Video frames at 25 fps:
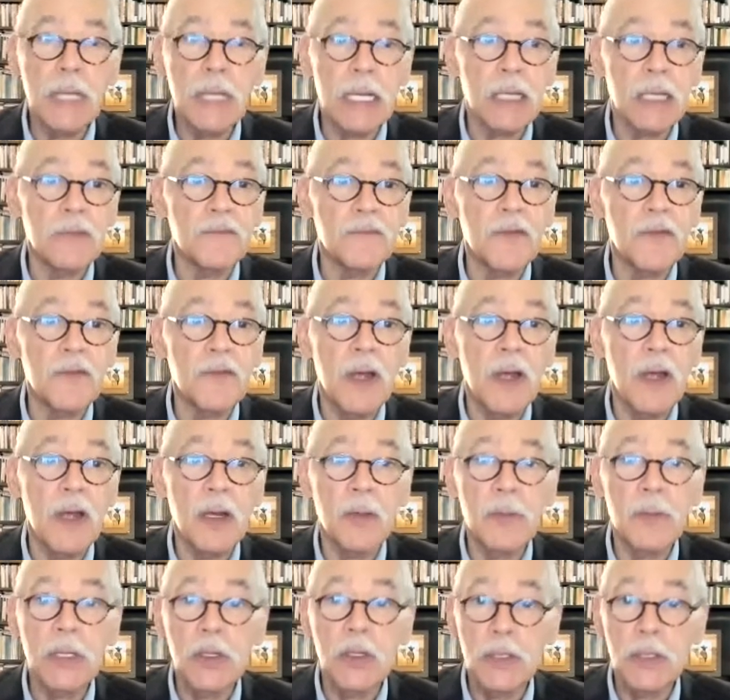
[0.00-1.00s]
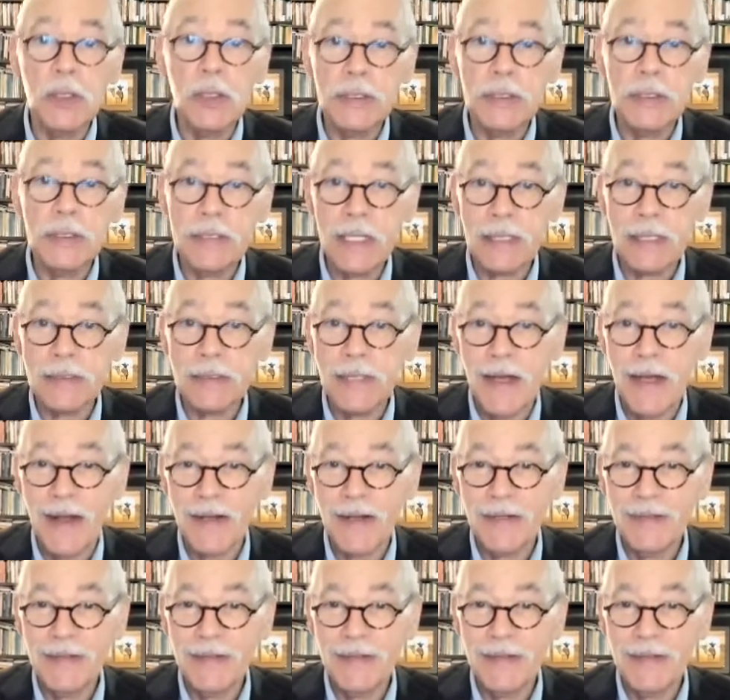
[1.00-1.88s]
They can follow me on TikTok.